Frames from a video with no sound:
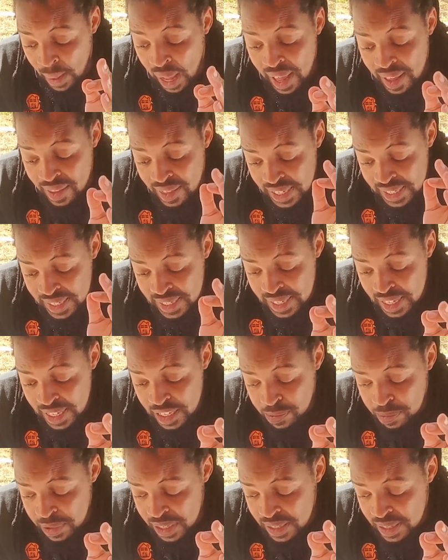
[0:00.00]
They
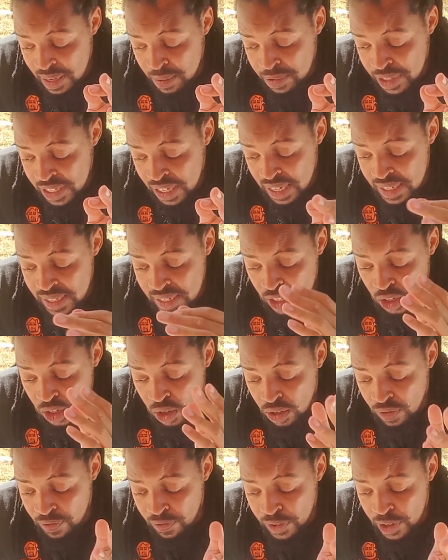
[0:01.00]
sent me some charts that
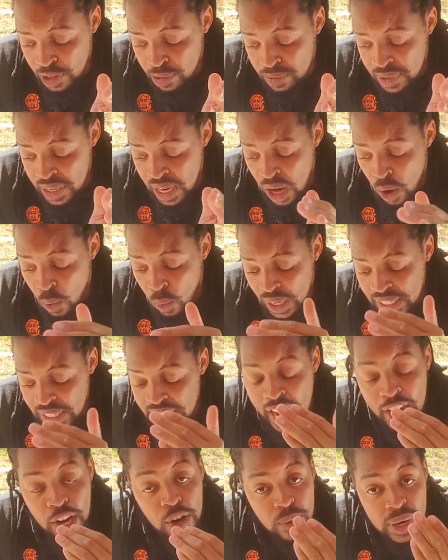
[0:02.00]
confirmed what
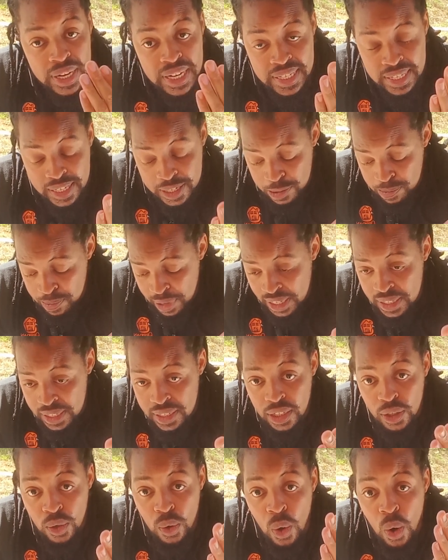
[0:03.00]
I already
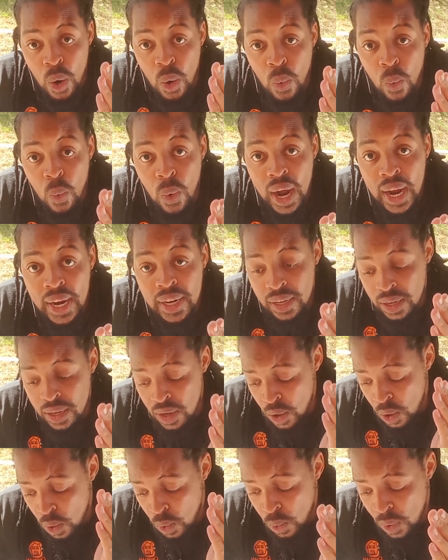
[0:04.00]
suspected.
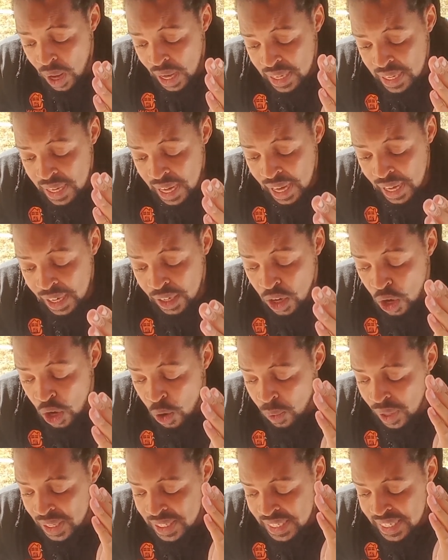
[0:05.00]
119
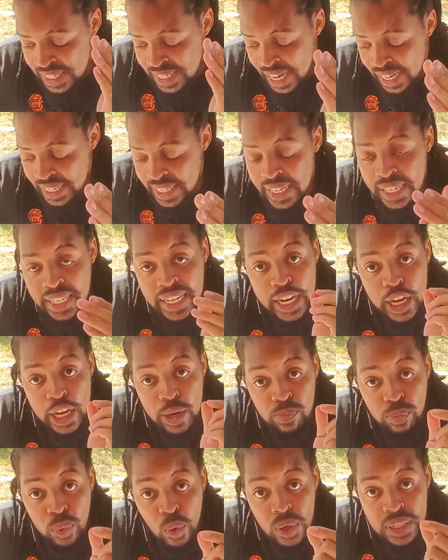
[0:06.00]
was a technically
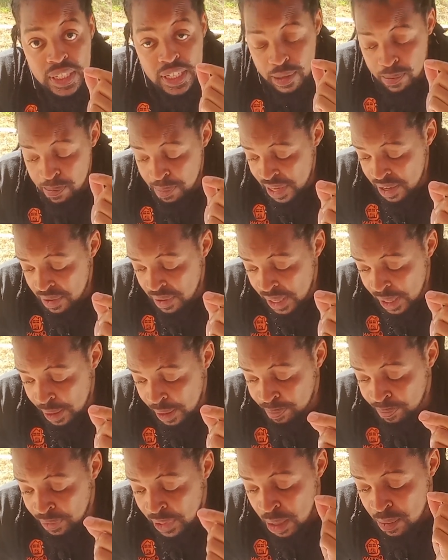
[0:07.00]
important barrier.
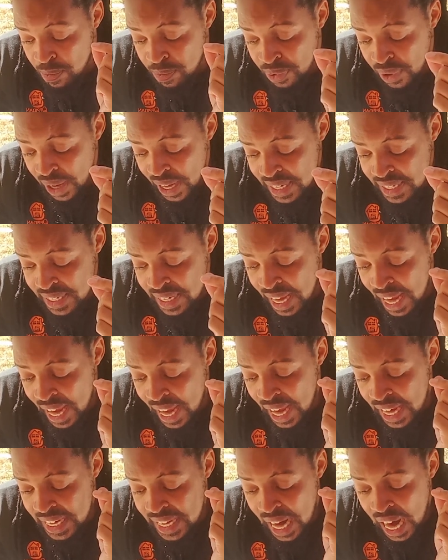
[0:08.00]
Price
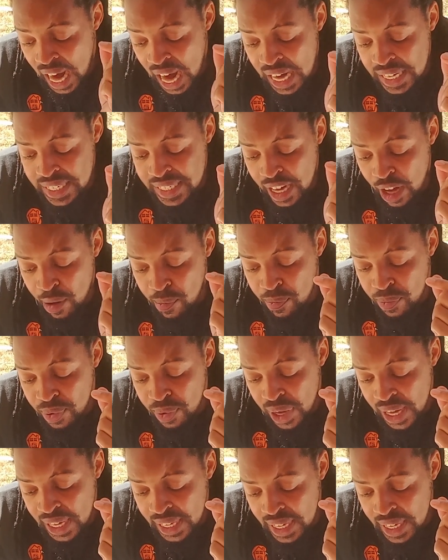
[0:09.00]
had a hard time
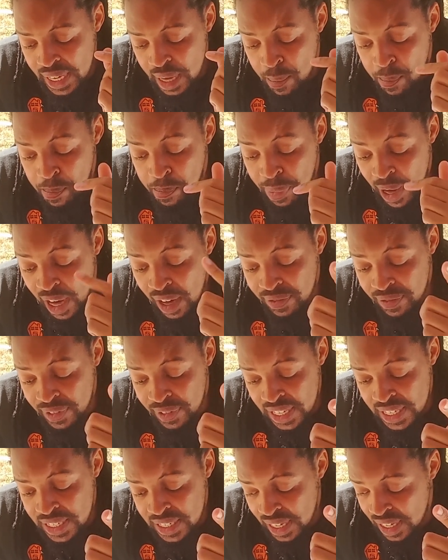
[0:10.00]
breaking above
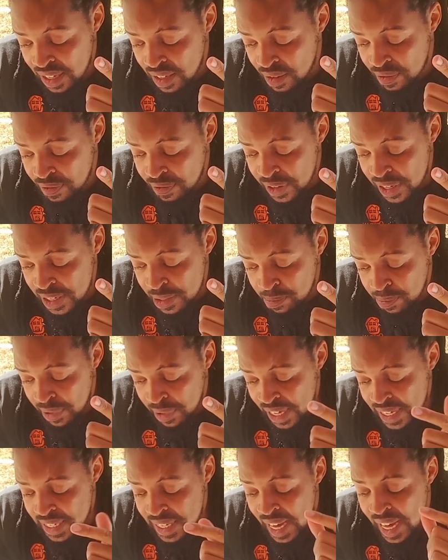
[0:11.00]
it in the first
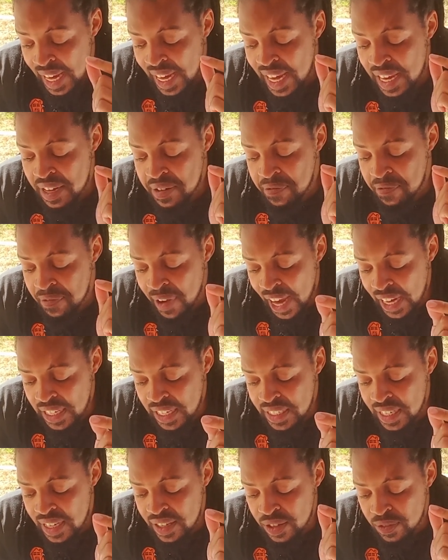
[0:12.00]
place. In
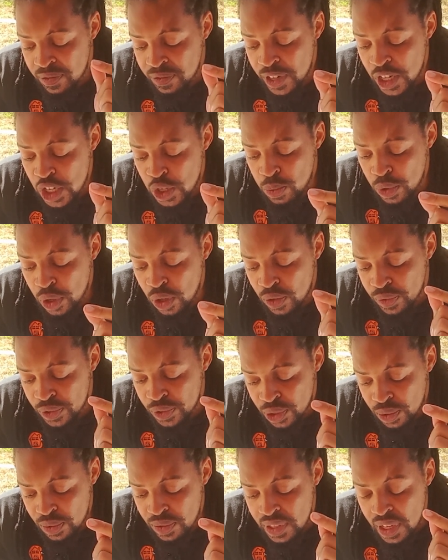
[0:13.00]
fact, in the first week of
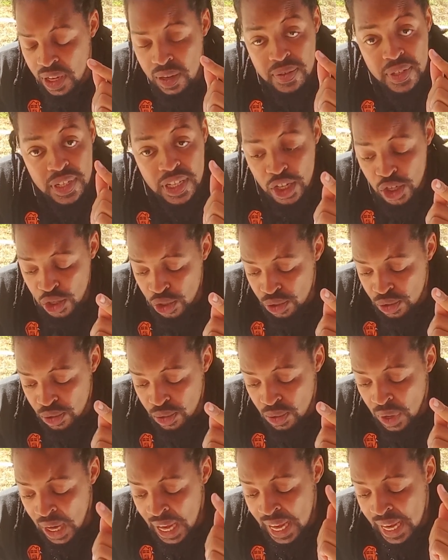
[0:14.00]

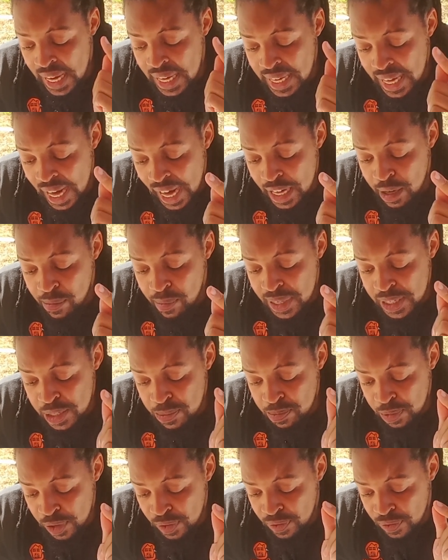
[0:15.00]
2002, 9 months
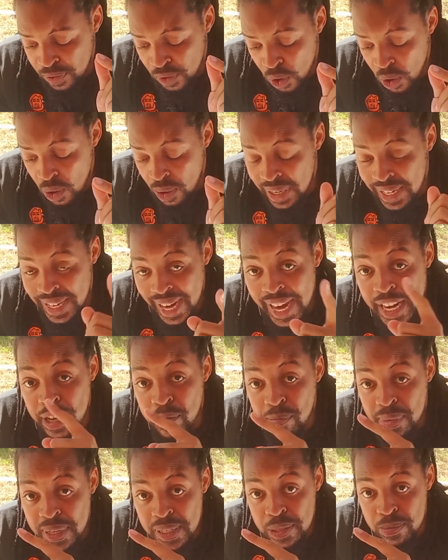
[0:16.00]
before,
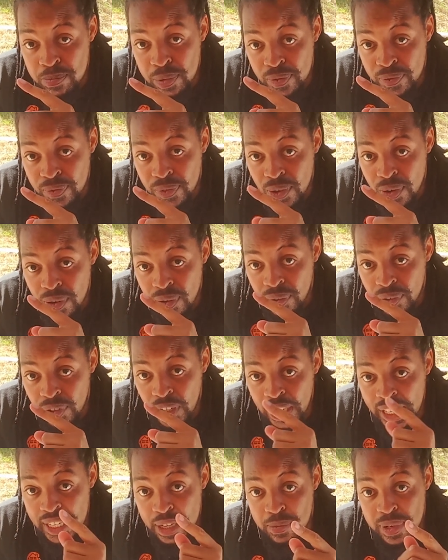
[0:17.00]

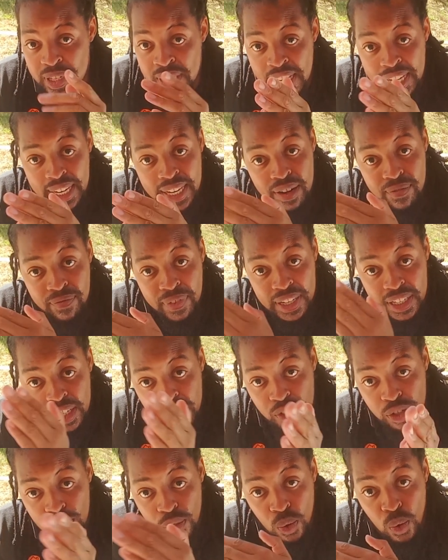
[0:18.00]
look at him, he's thinking in
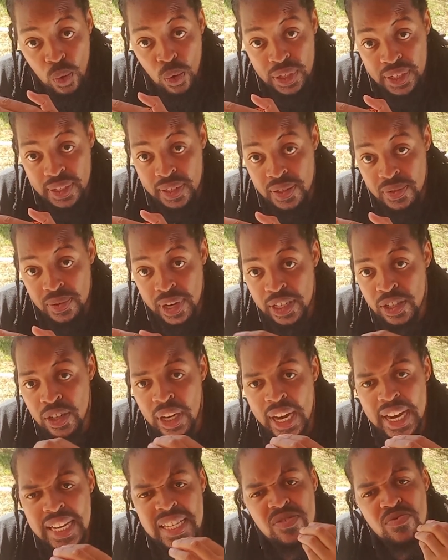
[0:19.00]
financial quarters, right? You
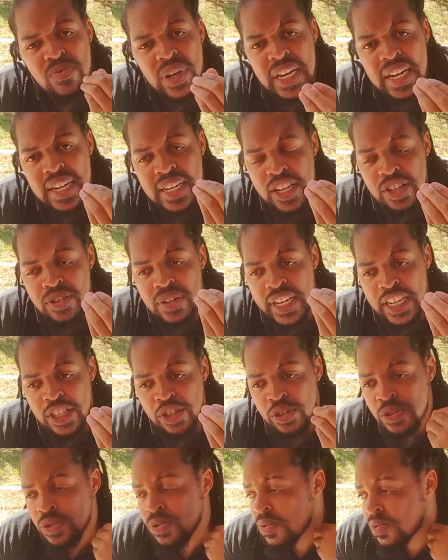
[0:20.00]
guys really need to
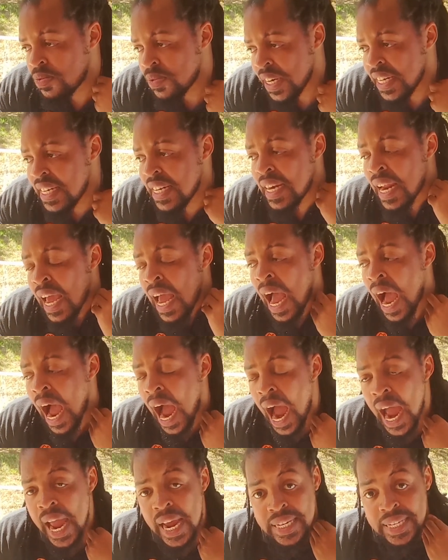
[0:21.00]
get used to reading
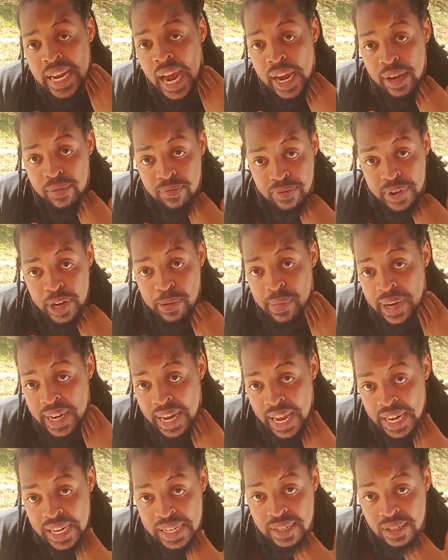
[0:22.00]
higher time frame
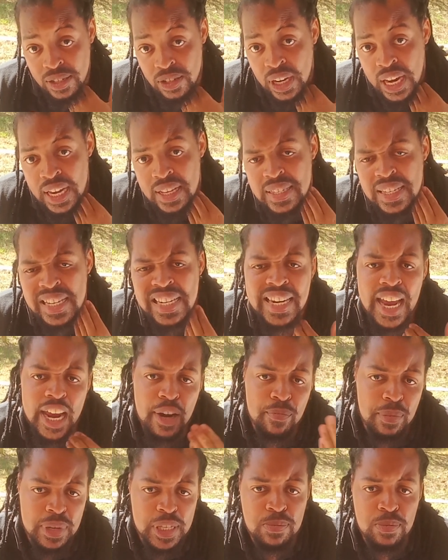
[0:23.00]
analysis. You can't see
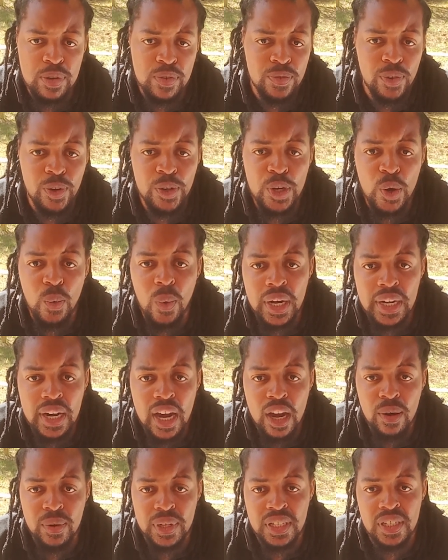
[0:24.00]
9 months before in your 1
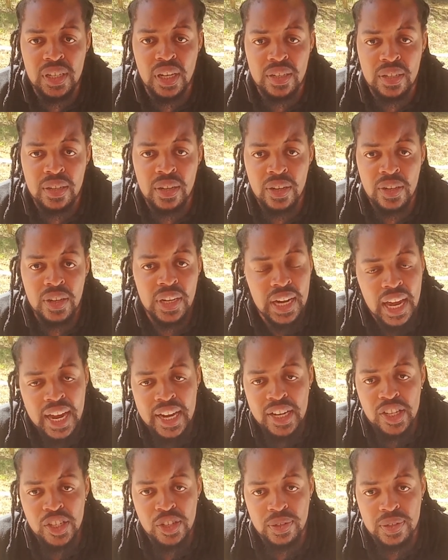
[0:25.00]
hour chart. You're
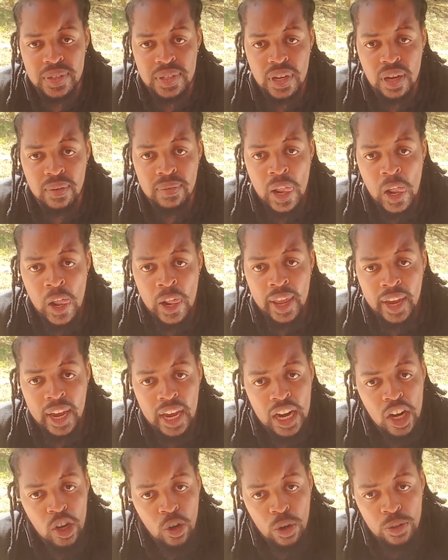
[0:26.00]
lying to yourself. You
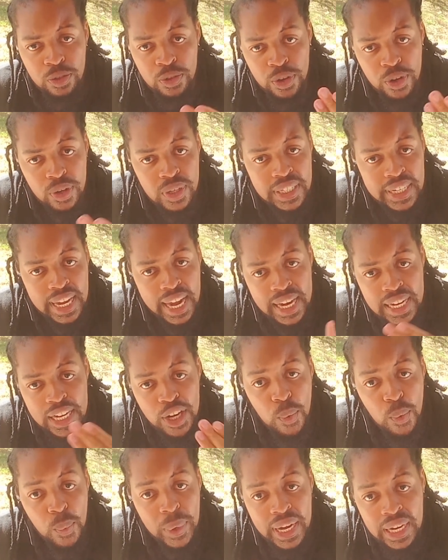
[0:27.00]
got to go through your
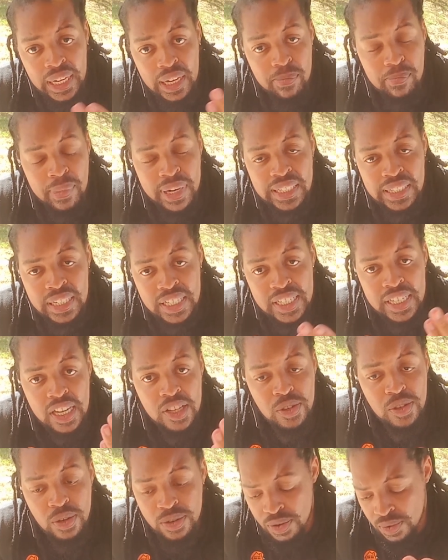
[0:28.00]
daily, weekly, monthly
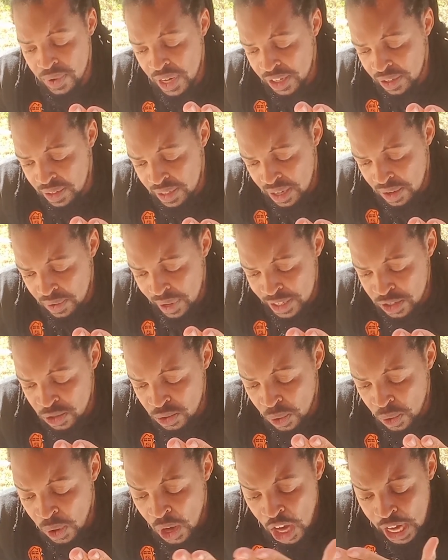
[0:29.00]
charts on a regular, right?
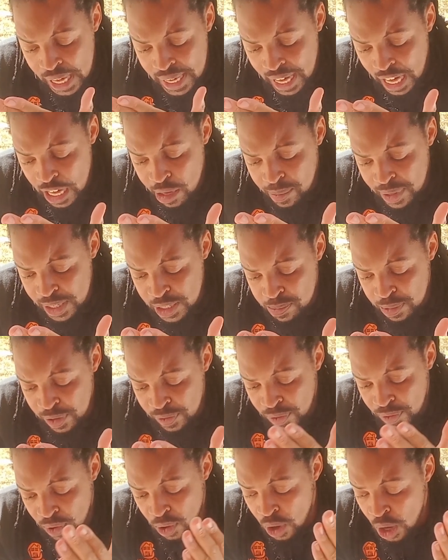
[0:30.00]
So 9 months
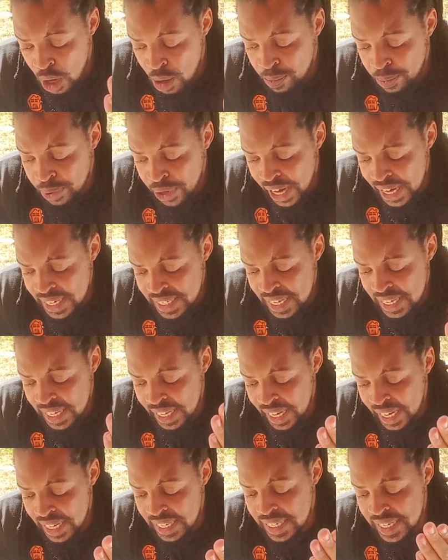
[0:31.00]
before, price had
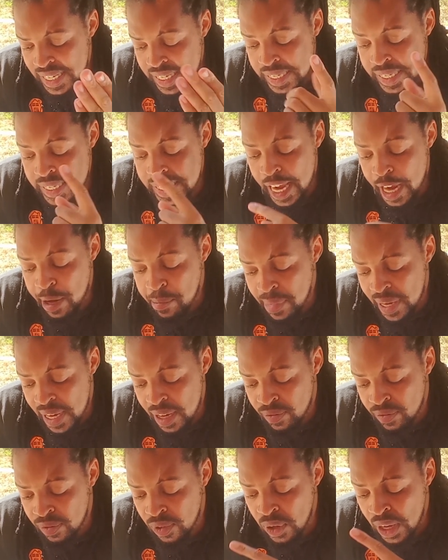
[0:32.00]
hit the same
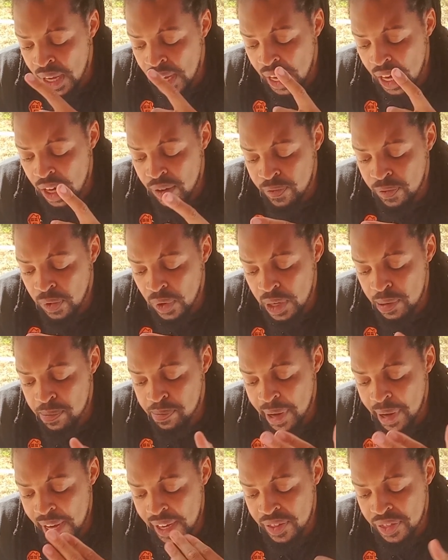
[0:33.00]
level and fallen
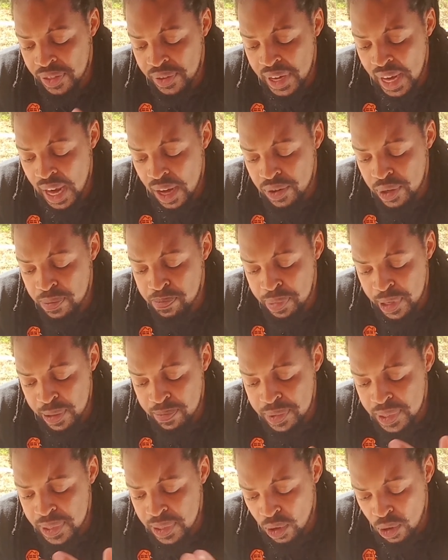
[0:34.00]
back 300
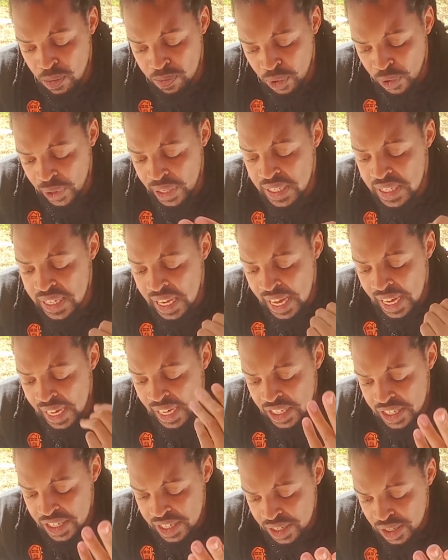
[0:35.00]
pips or points
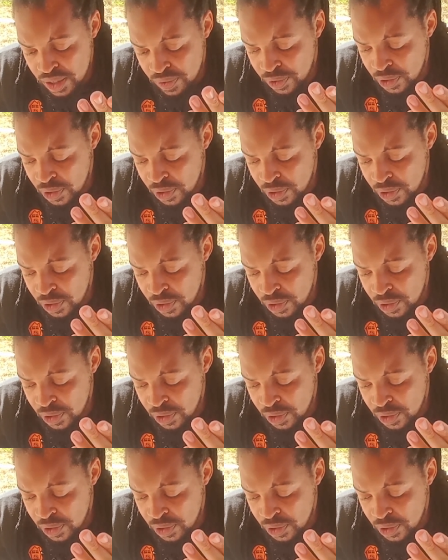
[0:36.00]
in just a few